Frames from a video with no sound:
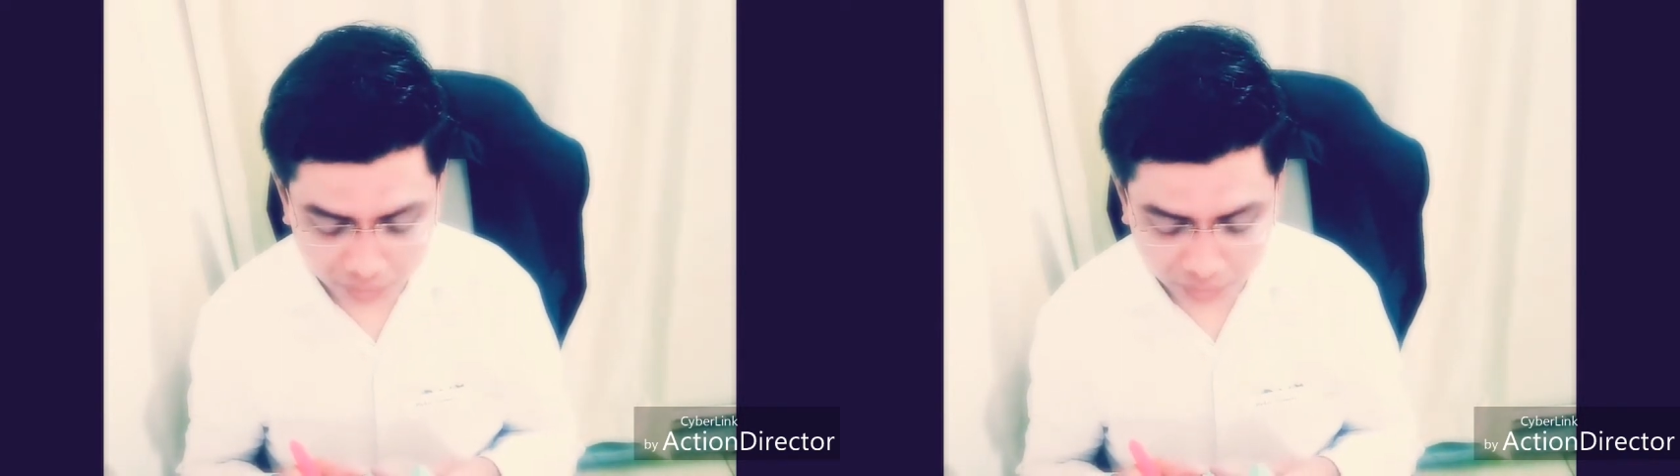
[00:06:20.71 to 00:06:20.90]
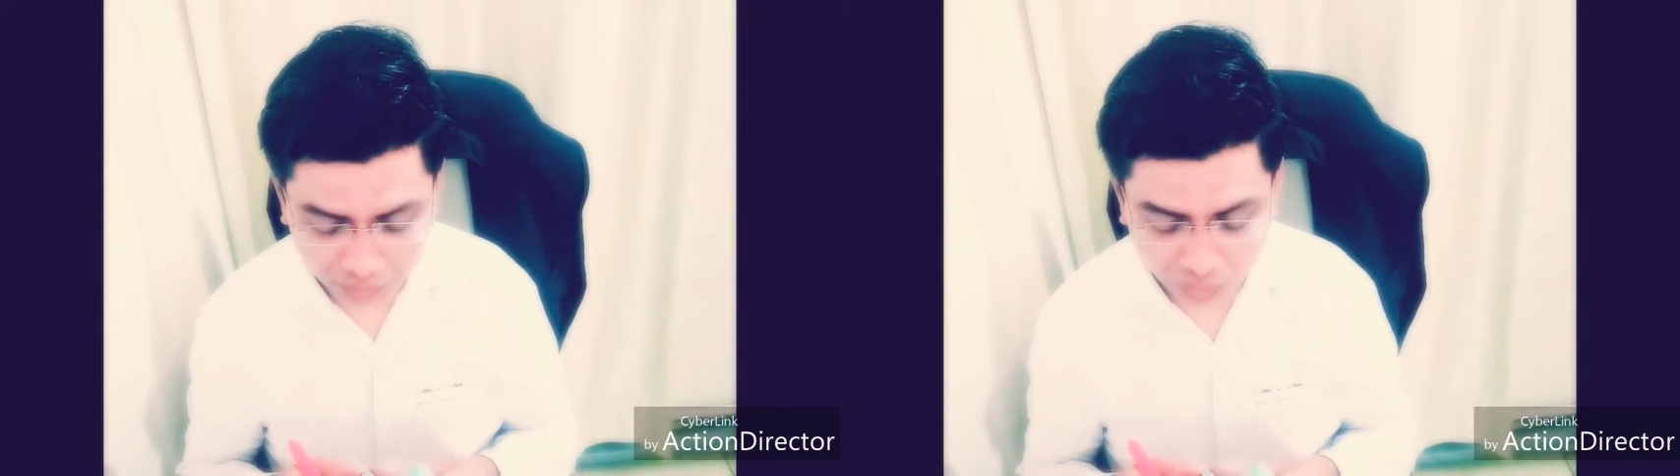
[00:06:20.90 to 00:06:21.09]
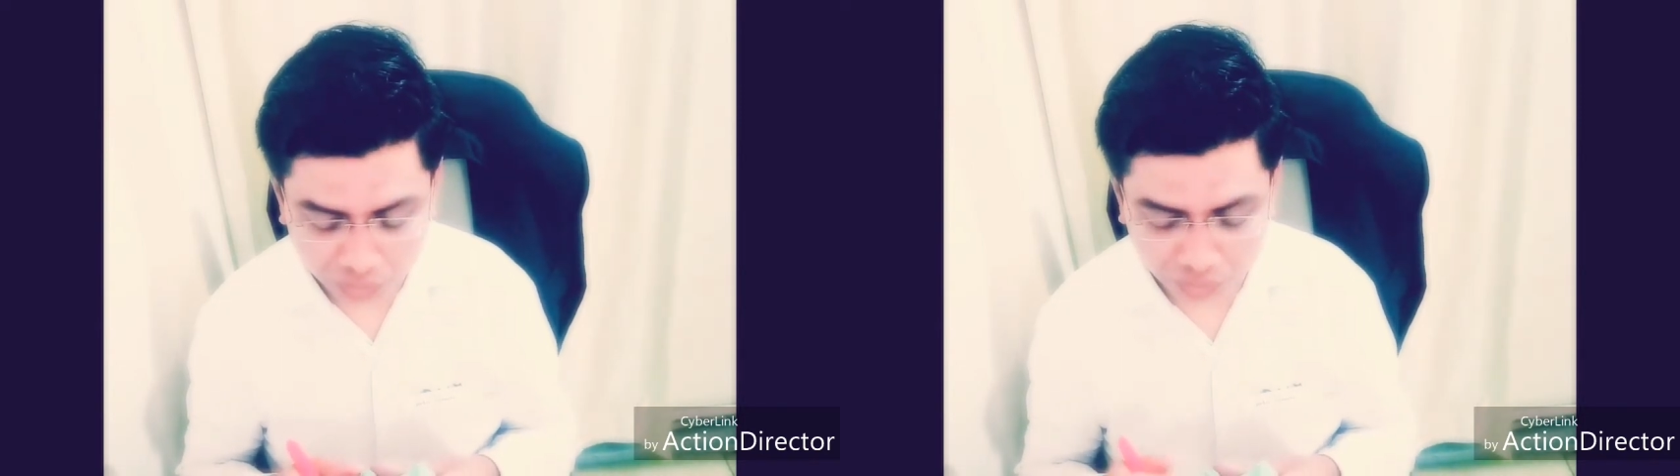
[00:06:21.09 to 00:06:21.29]
a
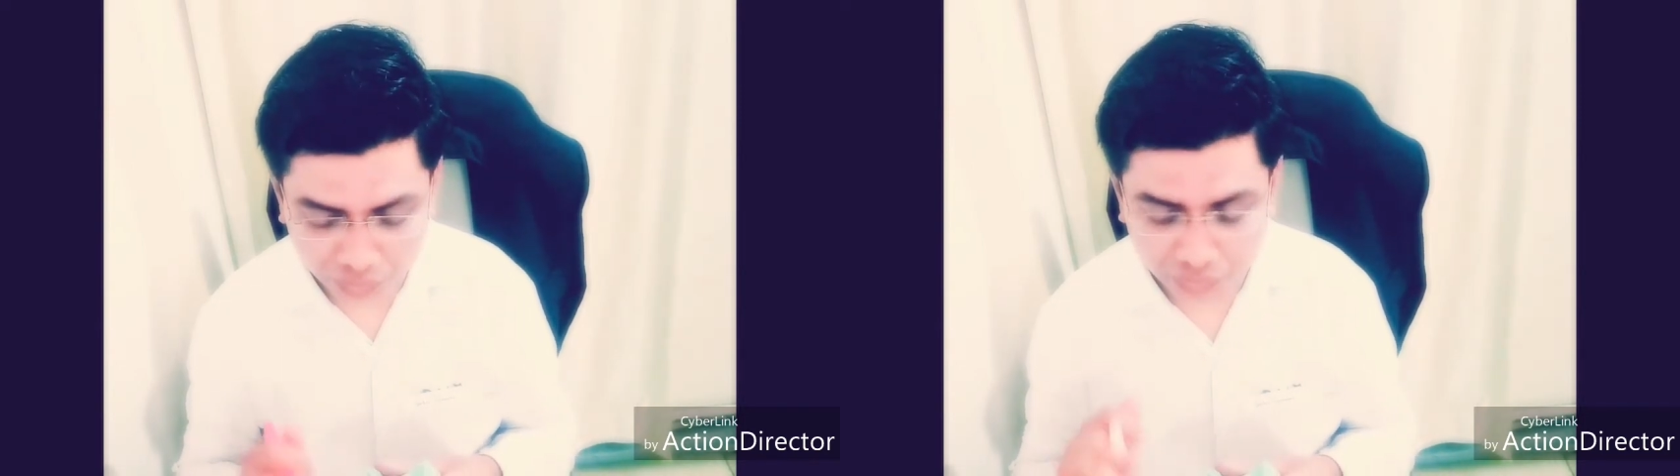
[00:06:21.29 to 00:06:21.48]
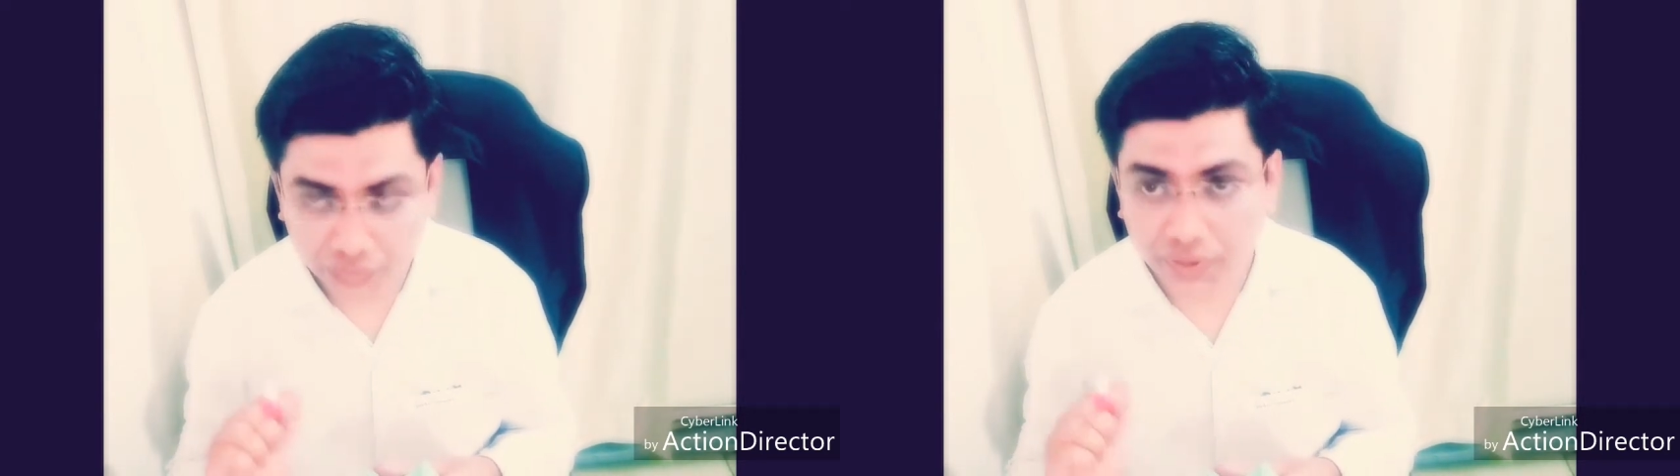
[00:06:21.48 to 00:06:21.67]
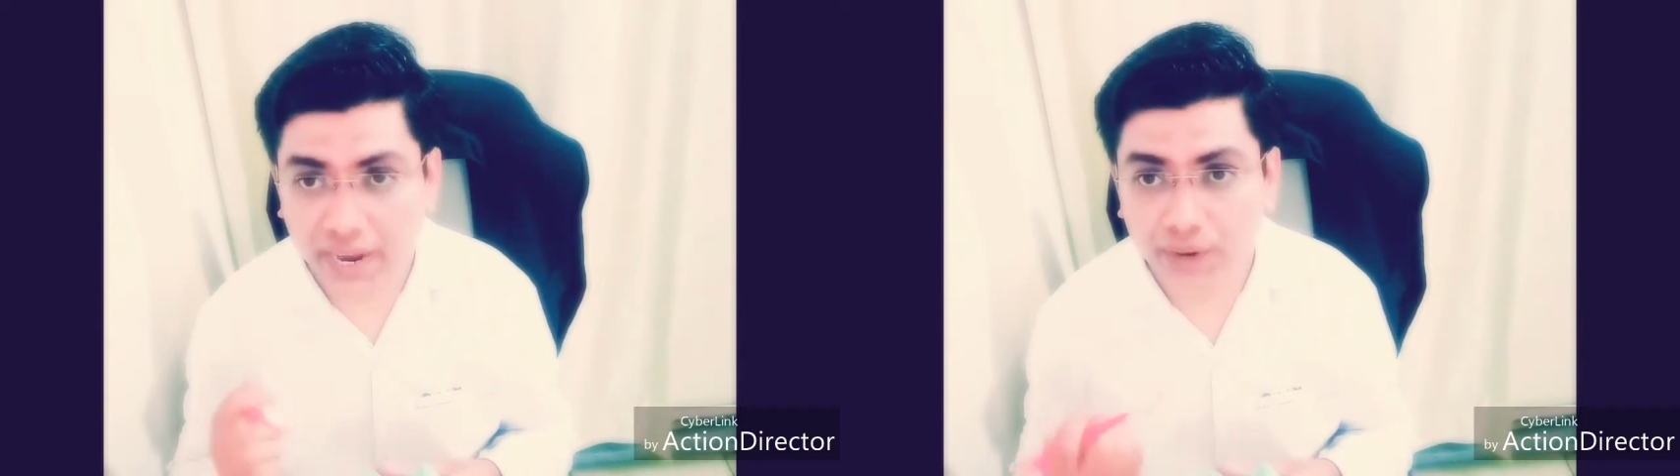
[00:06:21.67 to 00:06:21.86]
lot of
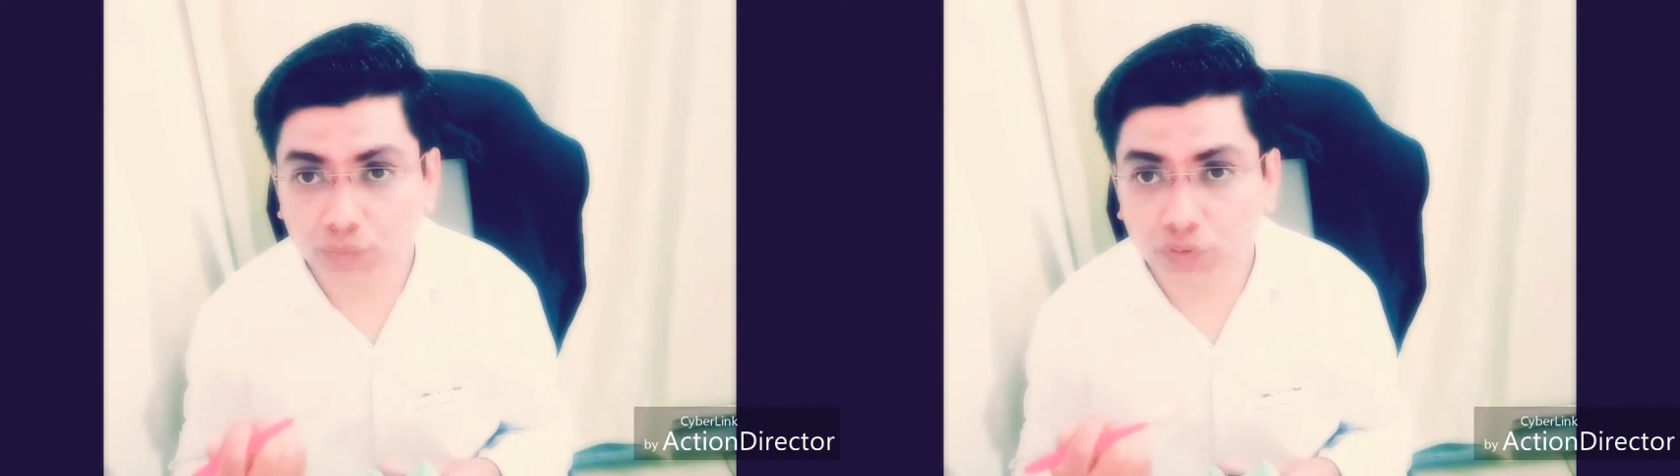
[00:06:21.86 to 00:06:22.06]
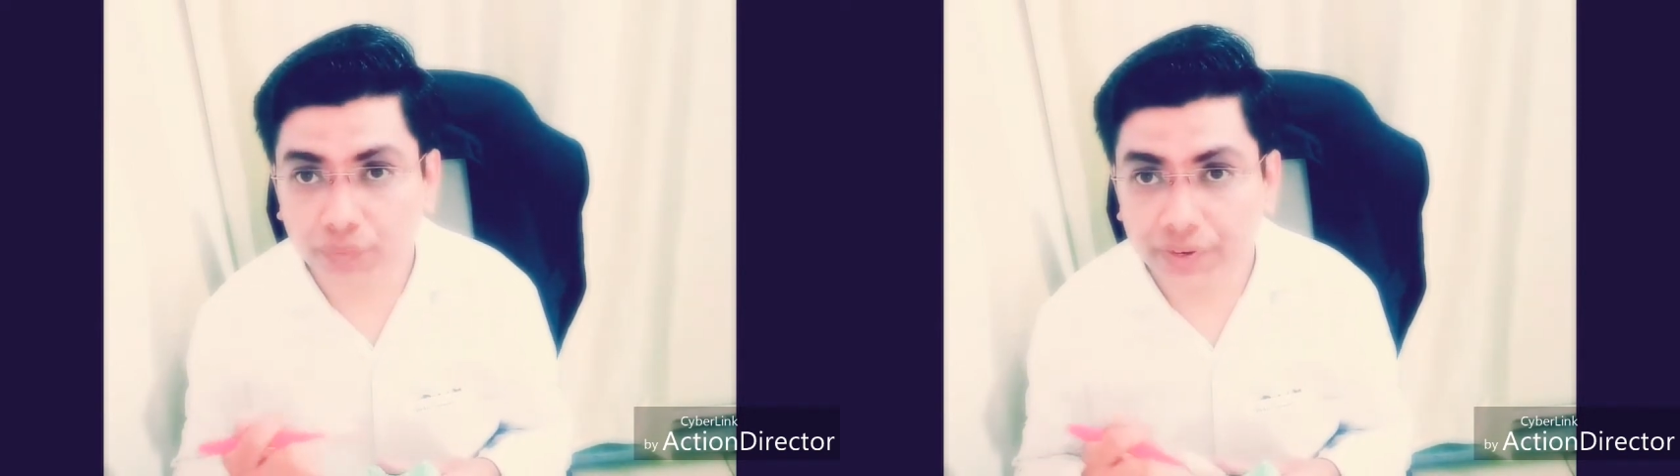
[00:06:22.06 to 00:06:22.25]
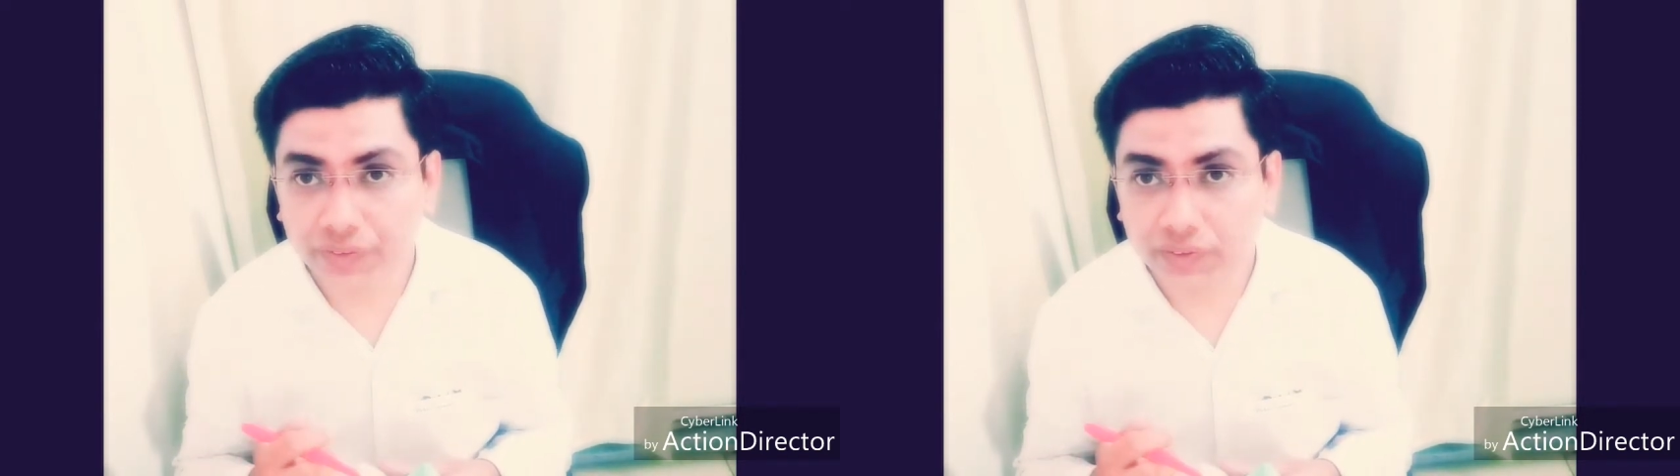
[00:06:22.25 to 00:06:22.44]
hand
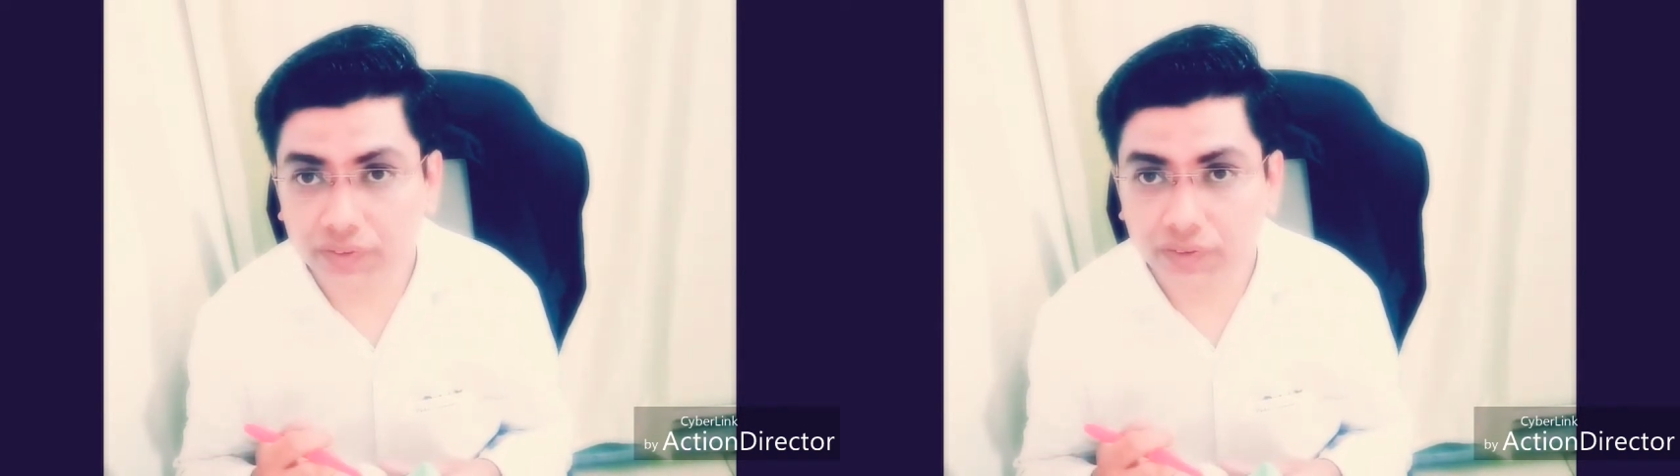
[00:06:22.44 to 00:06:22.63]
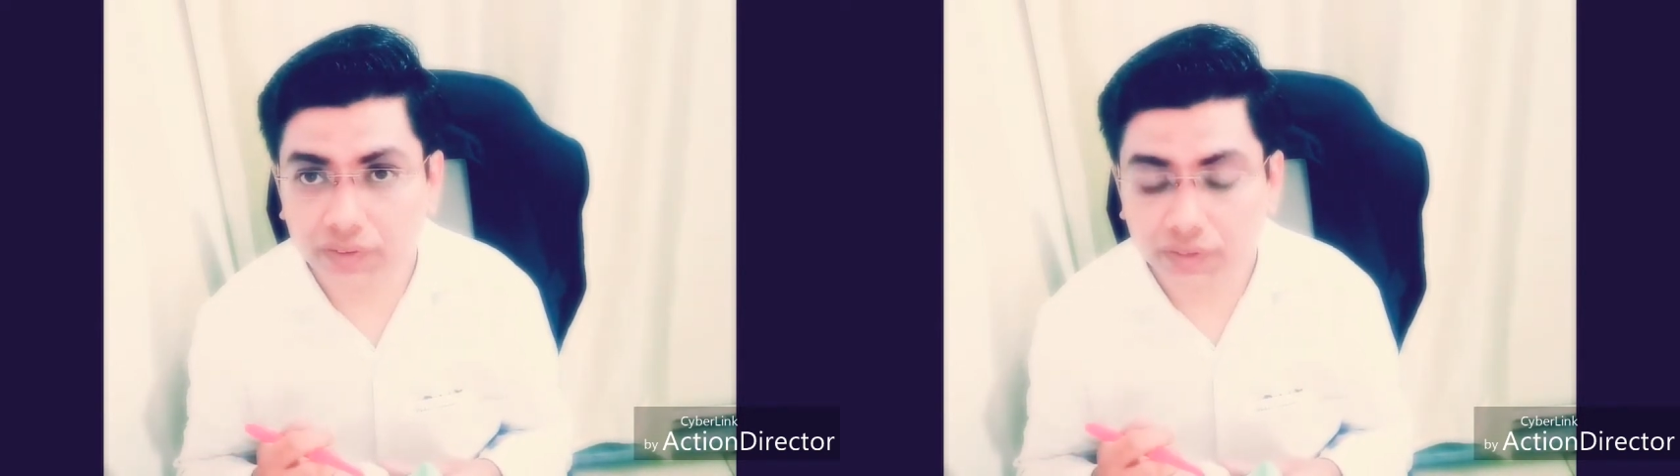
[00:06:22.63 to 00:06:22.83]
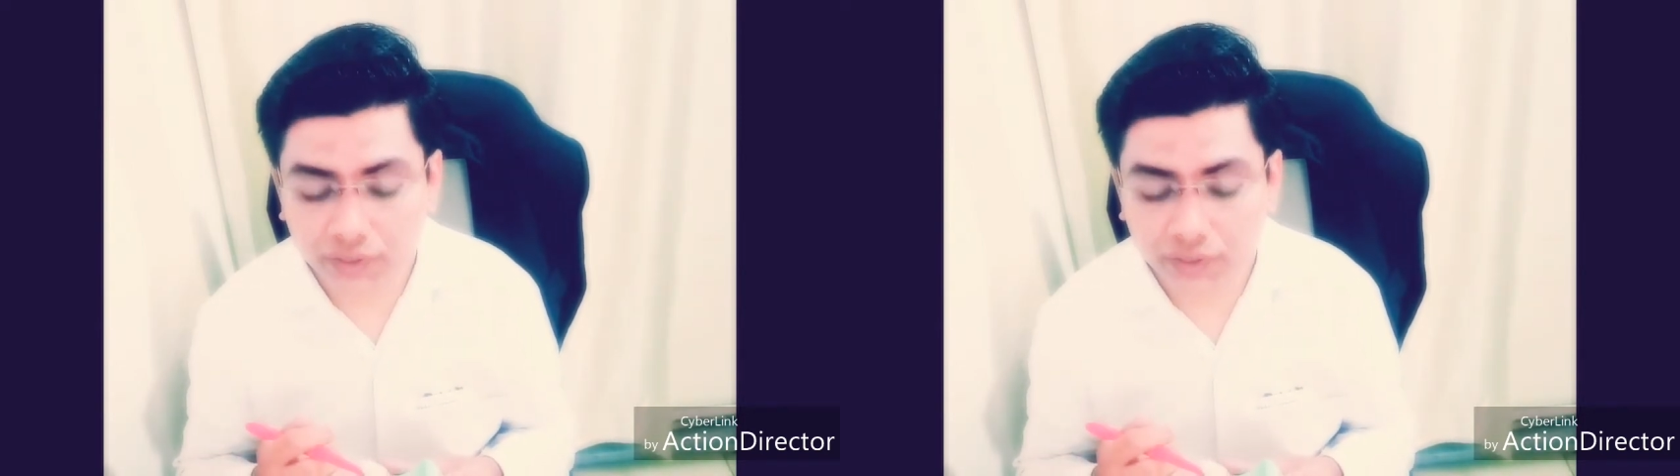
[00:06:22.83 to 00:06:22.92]
movements.